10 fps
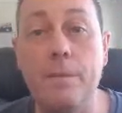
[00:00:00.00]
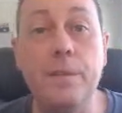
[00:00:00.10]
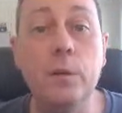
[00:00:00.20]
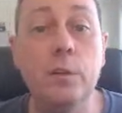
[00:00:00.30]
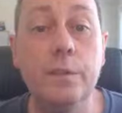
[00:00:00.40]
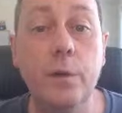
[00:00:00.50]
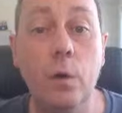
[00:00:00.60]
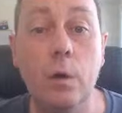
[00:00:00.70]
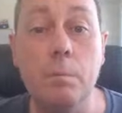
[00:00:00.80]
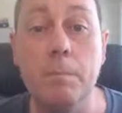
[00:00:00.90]
fields
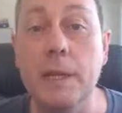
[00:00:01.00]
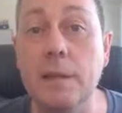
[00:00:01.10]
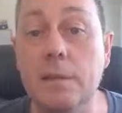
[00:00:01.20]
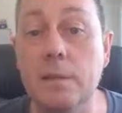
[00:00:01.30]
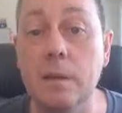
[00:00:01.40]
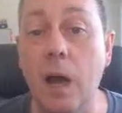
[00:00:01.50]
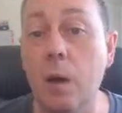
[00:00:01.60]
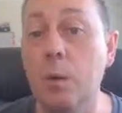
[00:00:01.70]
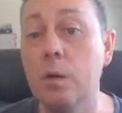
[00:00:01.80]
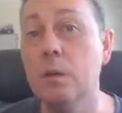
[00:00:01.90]
for minute,
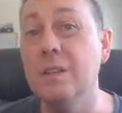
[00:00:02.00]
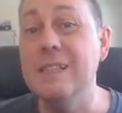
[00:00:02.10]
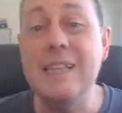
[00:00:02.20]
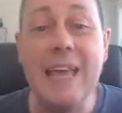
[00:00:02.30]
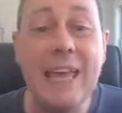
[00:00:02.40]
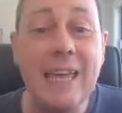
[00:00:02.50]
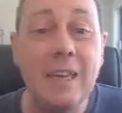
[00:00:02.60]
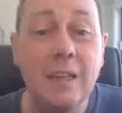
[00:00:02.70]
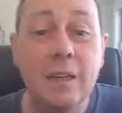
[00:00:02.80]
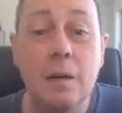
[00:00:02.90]
hour,
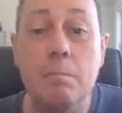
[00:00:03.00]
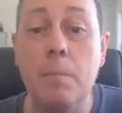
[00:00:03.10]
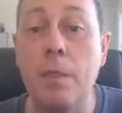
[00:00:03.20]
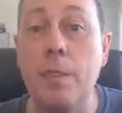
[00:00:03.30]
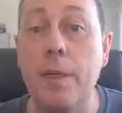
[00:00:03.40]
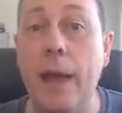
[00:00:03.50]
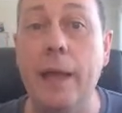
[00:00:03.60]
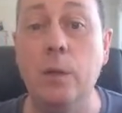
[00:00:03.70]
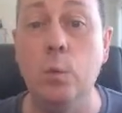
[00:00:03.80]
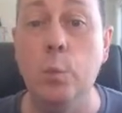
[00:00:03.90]
day, month,
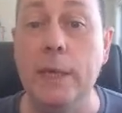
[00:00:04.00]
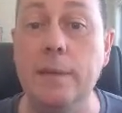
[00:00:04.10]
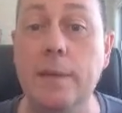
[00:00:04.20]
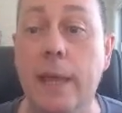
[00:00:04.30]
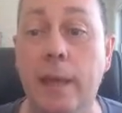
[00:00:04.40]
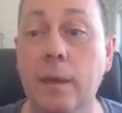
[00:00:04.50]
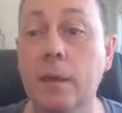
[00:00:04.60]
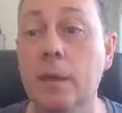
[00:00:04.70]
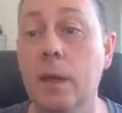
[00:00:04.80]
and weekday.